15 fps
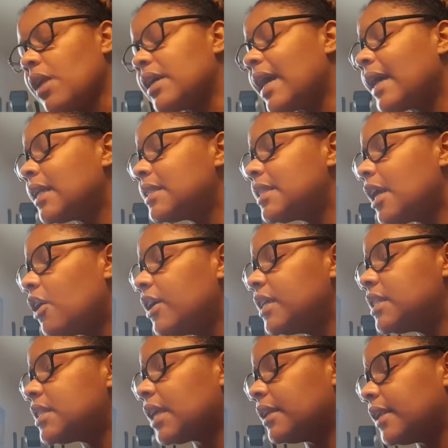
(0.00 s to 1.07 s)
got to tell
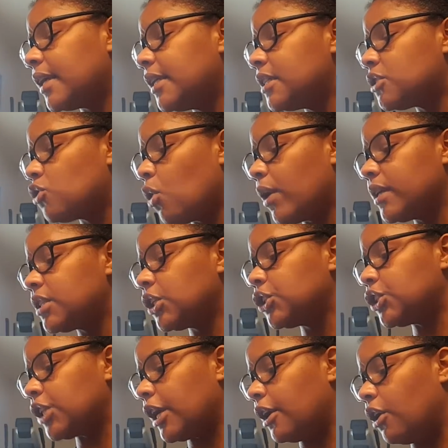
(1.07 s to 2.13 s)
his son that he's going to
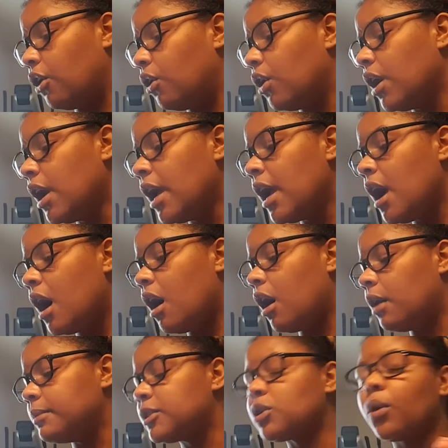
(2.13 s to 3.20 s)
jail.
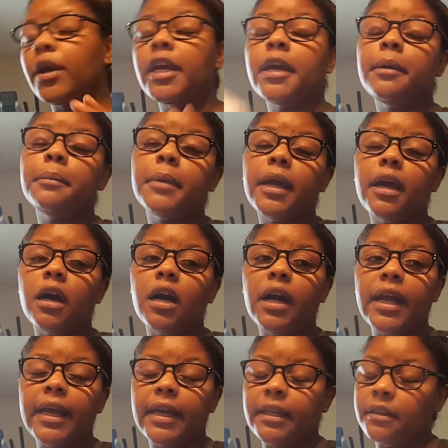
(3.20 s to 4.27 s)
So him
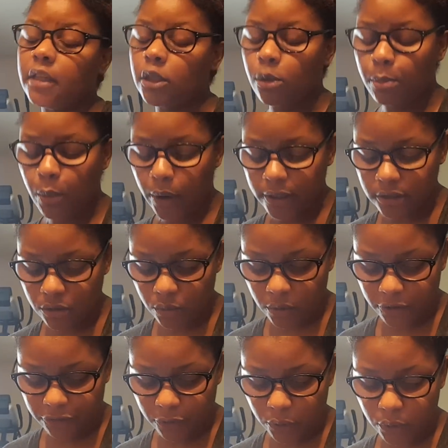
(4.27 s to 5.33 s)
and the little boy do
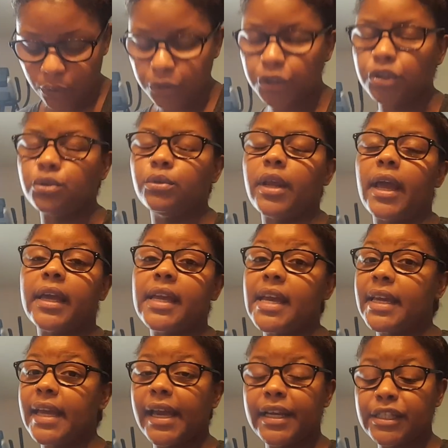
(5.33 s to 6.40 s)
a photo shoot at
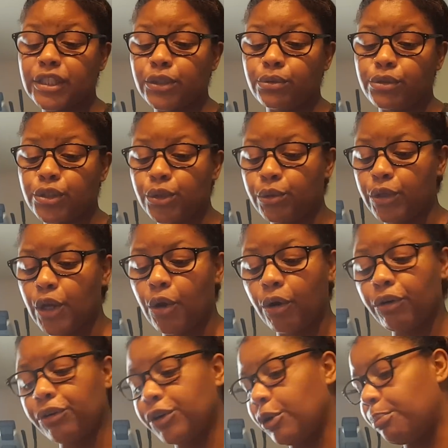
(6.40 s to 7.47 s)
KK's new studio,
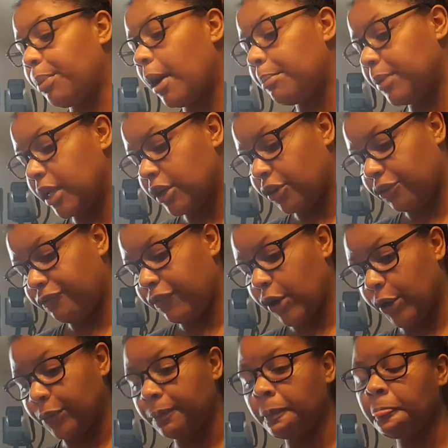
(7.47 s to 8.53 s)
her and her puppy and her
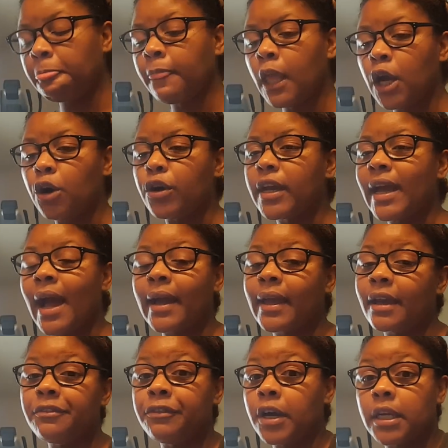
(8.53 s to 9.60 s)
fur. Okay, I
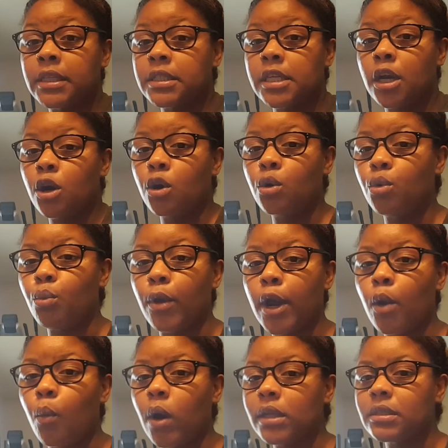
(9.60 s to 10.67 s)
can't fucking tell
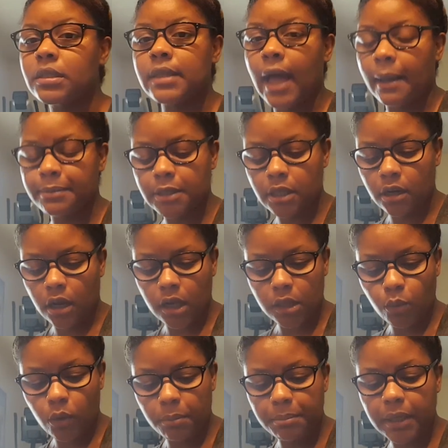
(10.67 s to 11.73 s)
where one stops and the
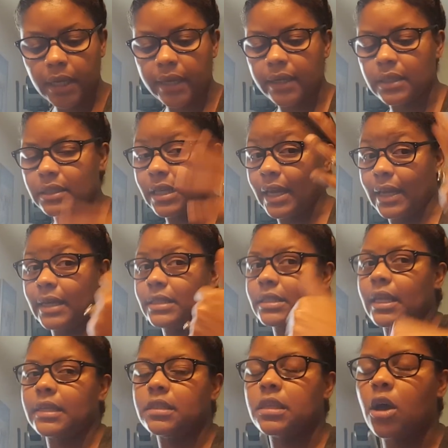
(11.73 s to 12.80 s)
other one begins. I guess
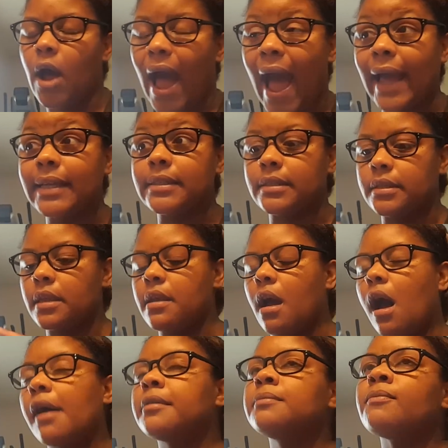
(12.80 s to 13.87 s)
that's the
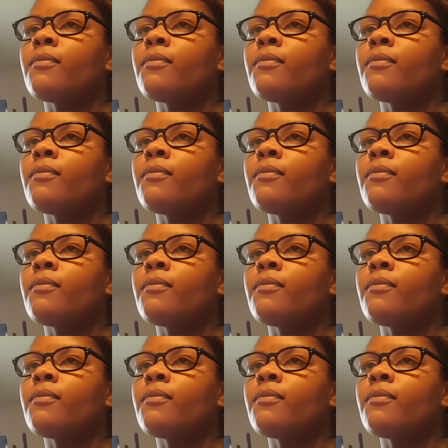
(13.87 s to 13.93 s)
idea.